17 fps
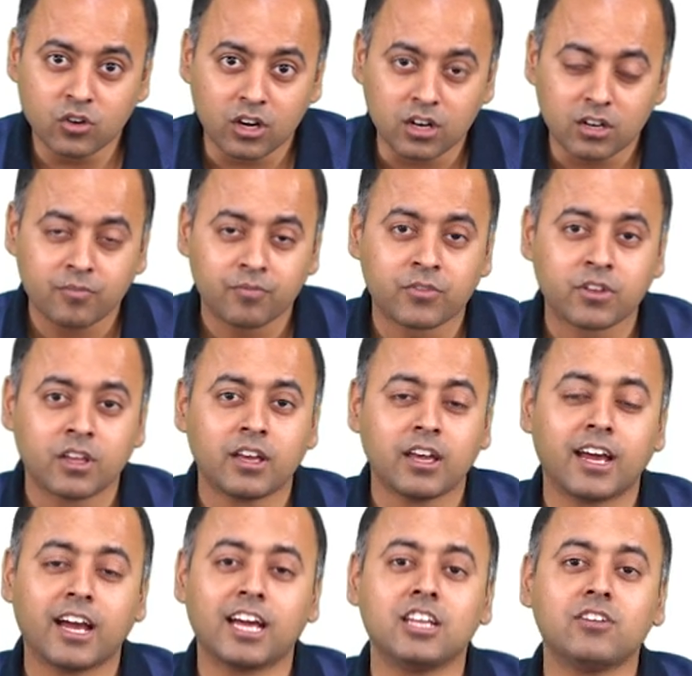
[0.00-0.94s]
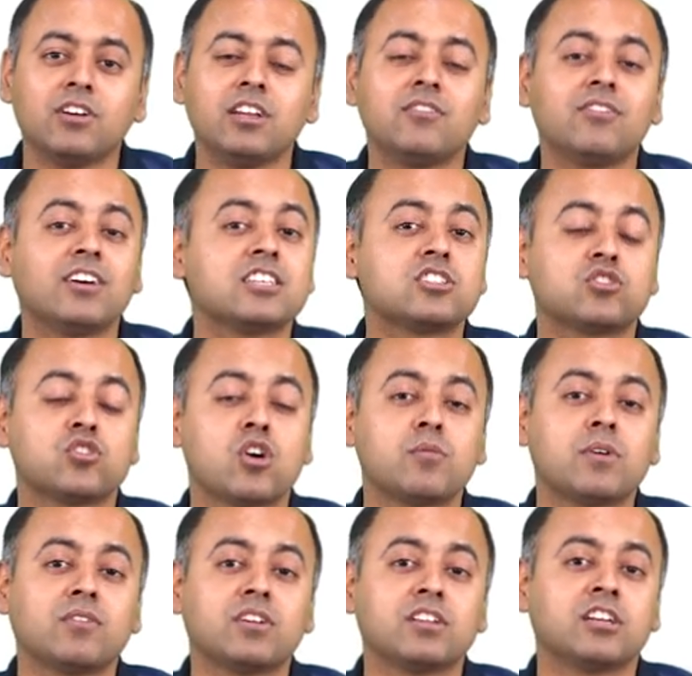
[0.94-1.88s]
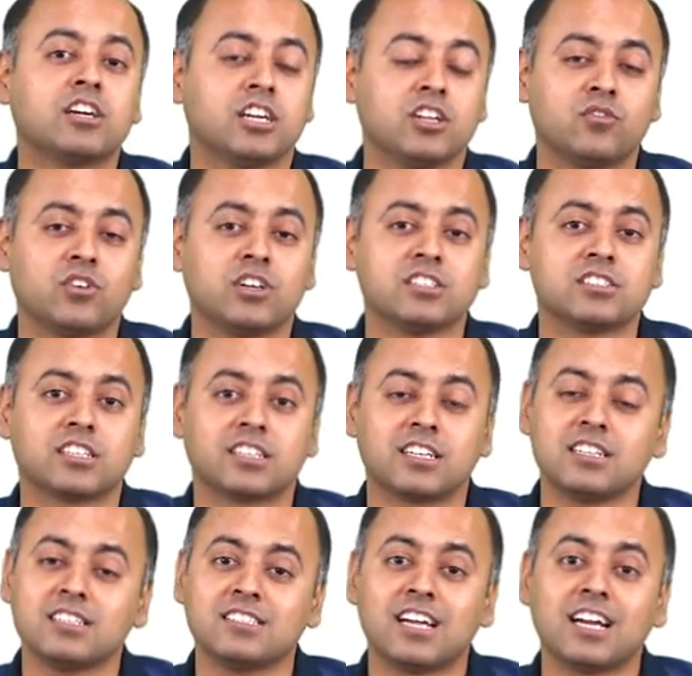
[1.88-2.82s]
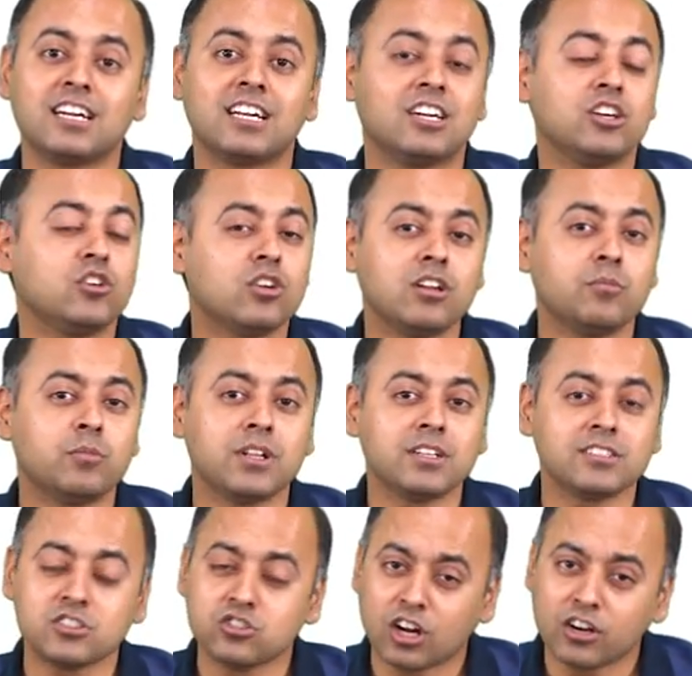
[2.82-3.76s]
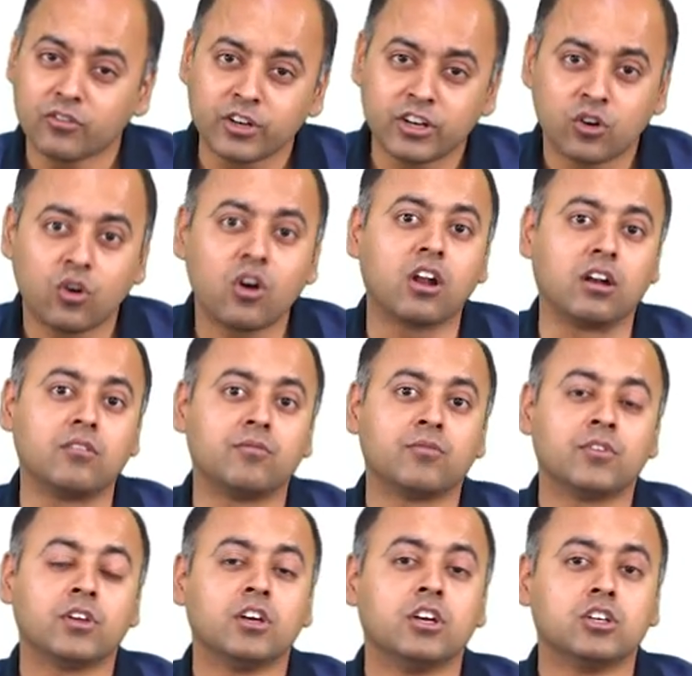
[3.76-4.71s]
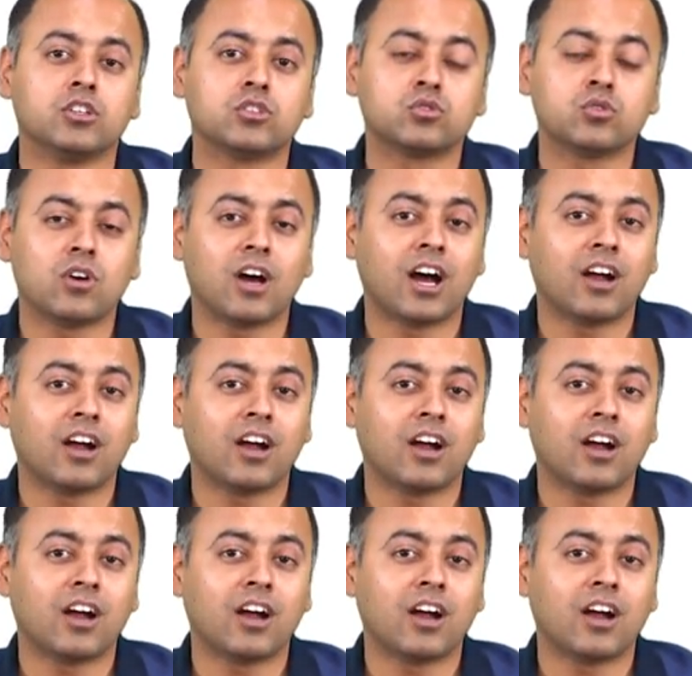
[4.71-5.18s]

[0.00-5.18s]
gone, and even if I stop after 30-40 seconds, that neural impulse is not withdrawn. So,